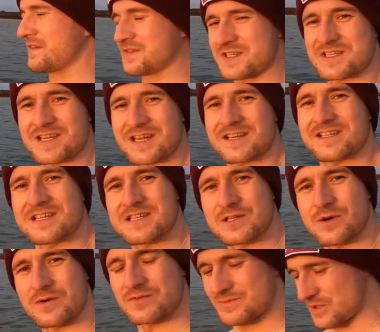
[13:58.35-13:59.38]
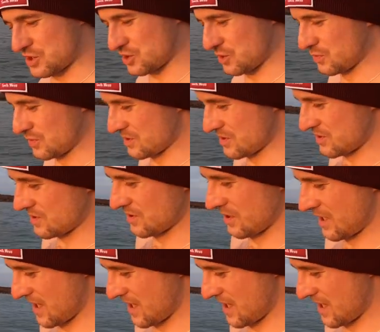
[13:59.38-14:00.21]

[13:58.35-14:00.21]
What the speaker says: Like I said, I need to go up to my shoulders, so.